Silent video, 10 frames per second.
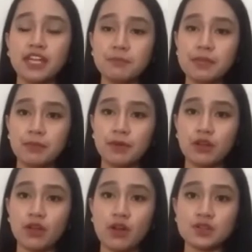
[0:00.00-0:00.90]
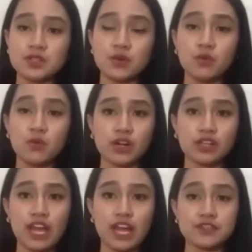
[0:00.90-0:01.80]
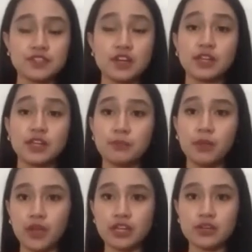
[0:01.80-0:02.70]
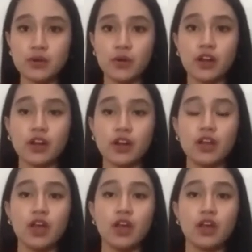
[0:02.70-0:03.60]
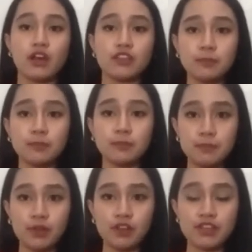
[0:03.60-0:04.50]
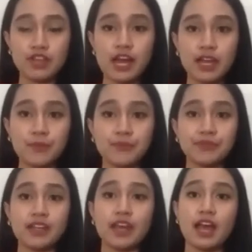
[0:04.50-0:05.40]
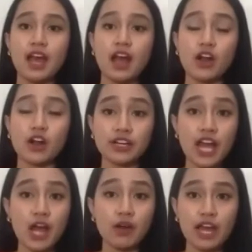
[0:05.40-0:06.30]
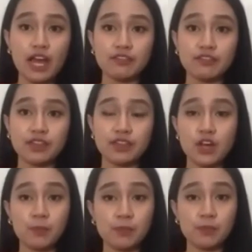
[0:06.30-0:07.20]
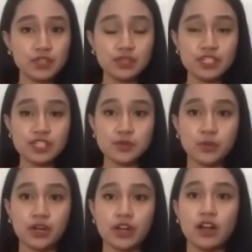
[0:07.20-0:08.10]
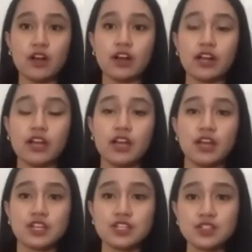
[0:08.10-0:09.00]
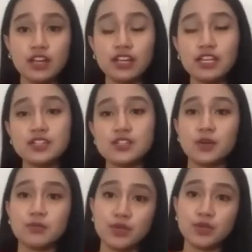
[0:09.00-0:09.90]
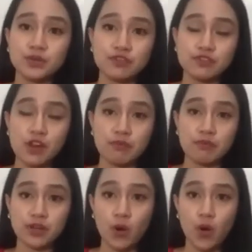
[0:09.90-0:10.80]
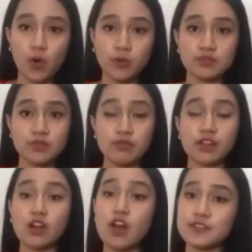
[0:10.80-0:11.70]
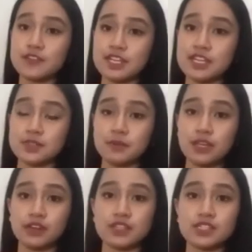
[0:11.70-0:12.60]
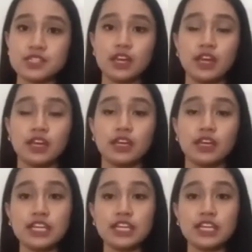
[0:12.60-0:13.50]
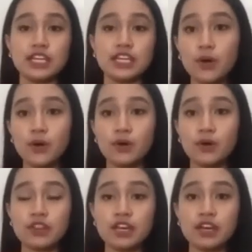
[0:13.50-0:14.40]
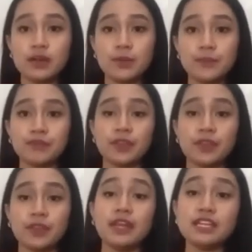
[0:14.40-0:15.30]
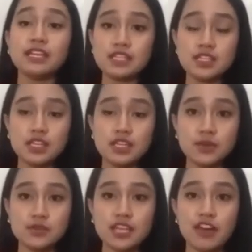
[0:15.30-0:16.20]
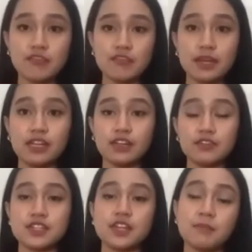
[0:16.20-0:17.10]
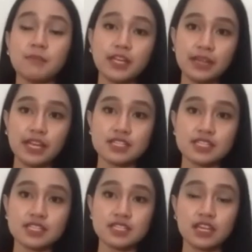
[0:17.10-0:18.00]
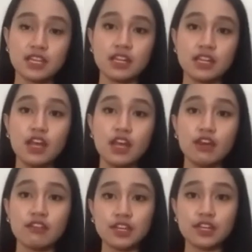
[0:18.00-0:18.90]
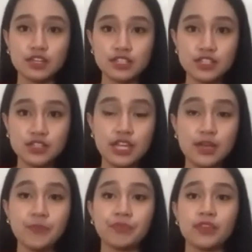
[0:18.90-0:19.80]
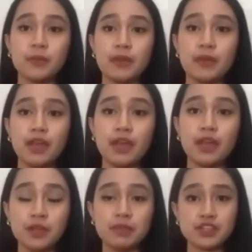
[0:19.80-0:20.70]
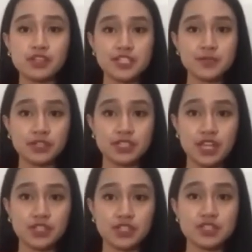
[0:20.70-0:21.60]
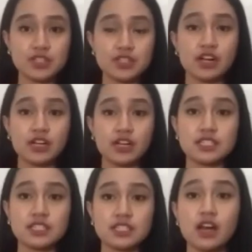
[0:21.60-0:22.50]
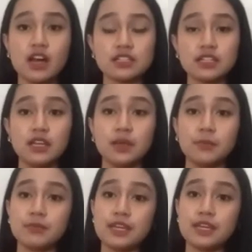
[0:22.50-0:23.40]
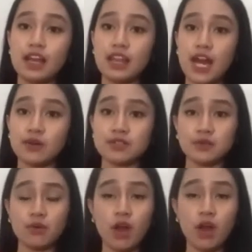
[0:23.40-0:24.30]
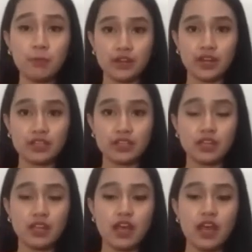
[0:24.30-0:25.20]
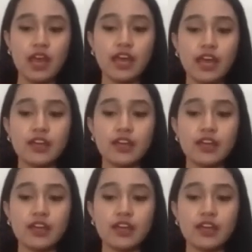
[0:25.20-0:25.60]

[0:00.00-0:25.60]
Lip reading: people also were left unemployed, or the people that are now having the opportunity to work are struggling to commute from their home to their offices, because even though the many ECQs have been lifted in many places in the country, many public transportations are still not being allowed to operate. And